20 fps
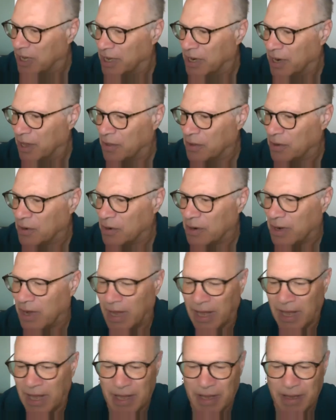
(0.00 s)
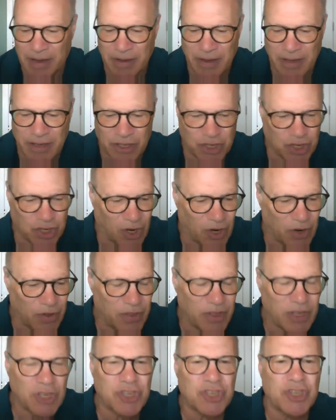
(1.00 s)
another uh, chart
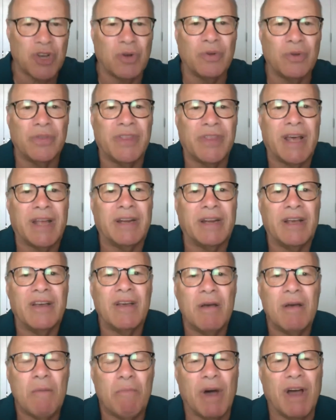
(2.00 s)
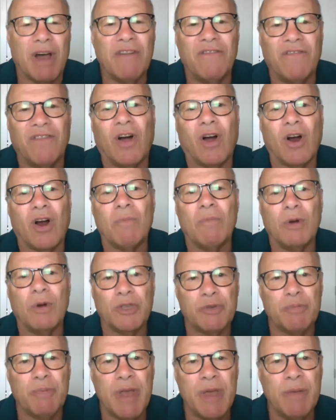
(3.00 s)
that showed that by far
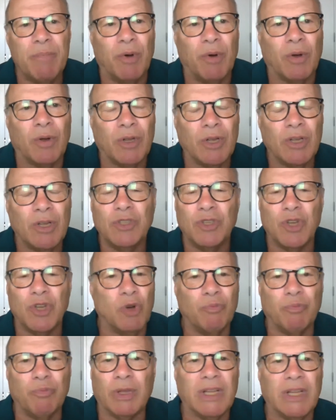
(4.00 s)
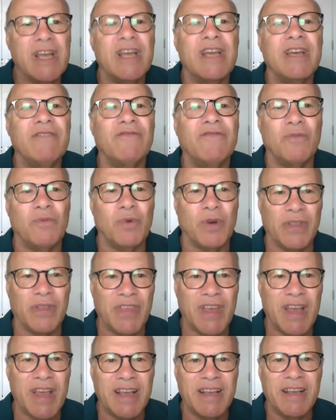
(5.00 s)
most people don't believe what
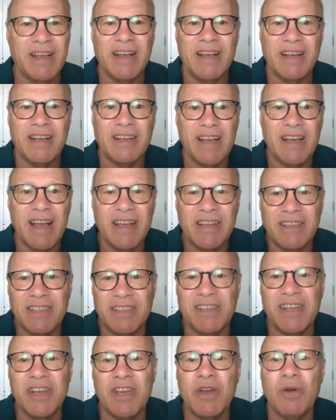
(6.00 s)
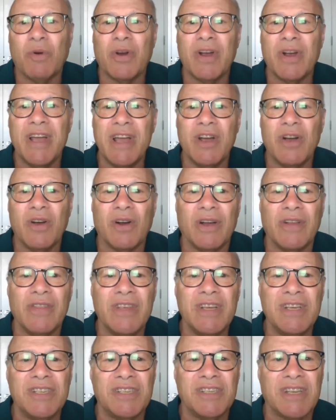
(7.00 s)
they see or hear on these